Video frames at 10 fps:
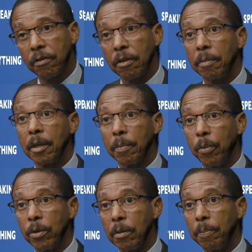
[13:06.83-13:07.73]
something
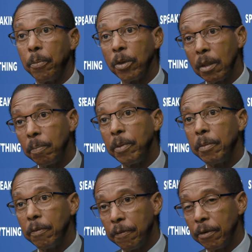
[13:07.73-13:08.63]
important. Putting
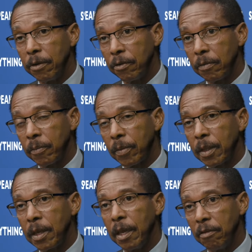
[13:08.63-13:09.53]
people first
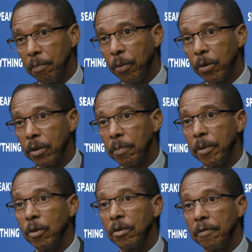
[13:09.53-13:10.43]
is important
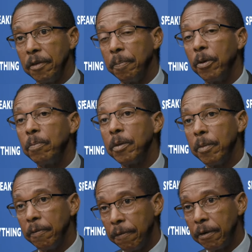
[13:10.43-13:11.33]
because if you put
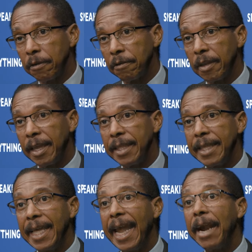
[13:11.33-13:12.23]
people first,
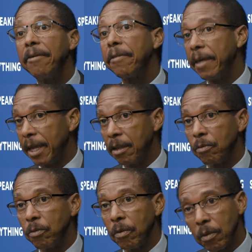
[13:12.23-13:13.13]
then everything else will